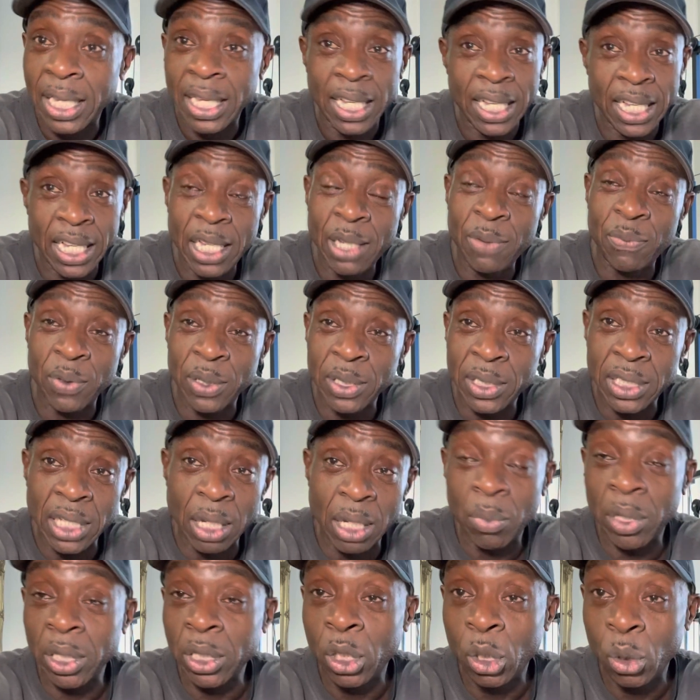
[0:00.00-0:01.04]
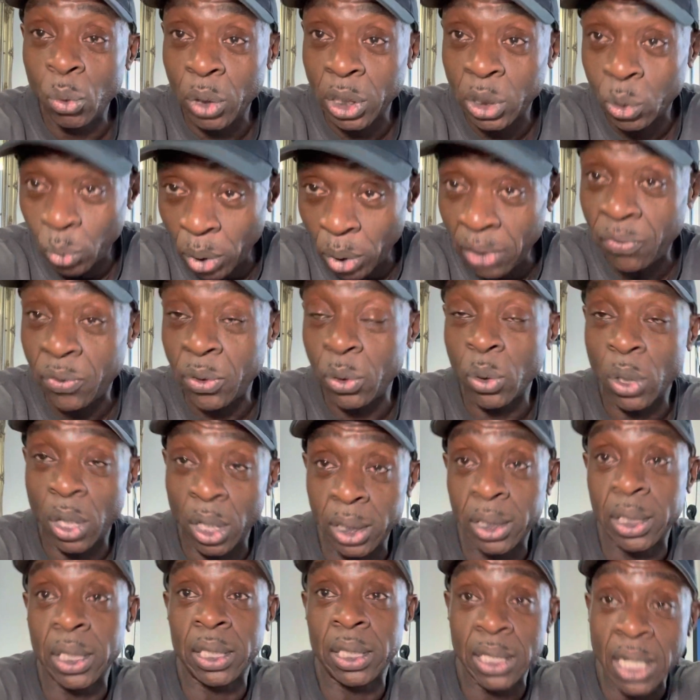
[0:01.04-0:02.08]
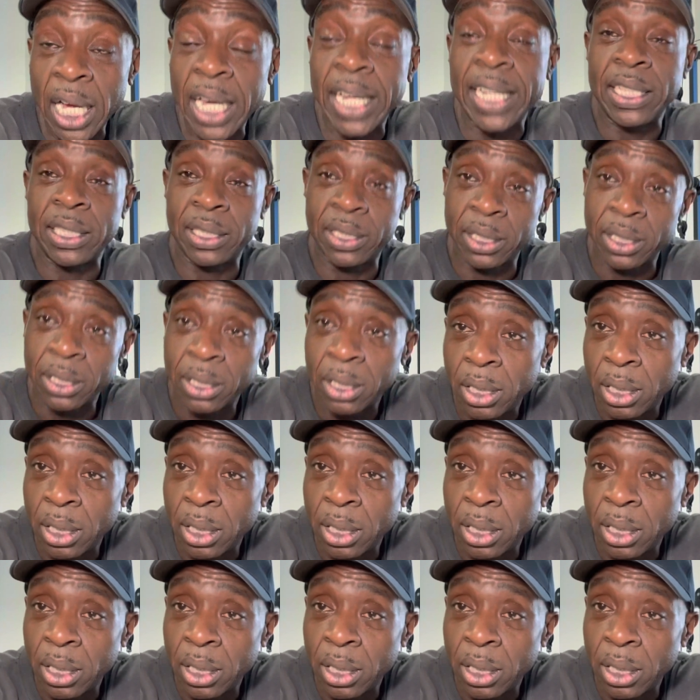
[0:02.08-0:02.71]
Even someone who was with you on the night,